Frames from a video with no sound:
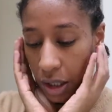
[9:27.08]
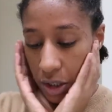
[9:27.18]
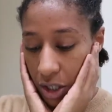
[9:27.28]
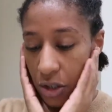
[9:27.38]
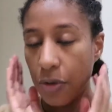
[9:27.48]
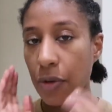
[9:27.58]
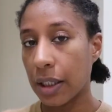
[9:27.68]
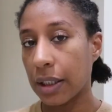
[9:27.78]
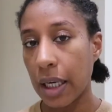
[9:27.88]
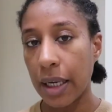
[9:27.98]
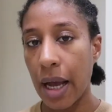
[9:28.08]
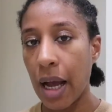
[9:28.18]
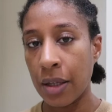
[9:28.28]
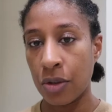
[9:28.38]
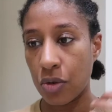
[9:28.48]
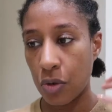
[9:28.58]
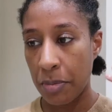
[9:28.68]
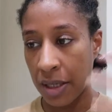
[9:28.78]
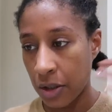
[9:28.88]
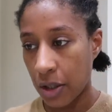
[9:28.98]
Just the fact that I had to
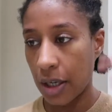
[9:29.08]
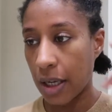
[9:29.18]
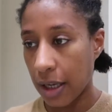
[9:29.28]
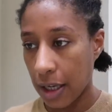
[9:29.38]
mentally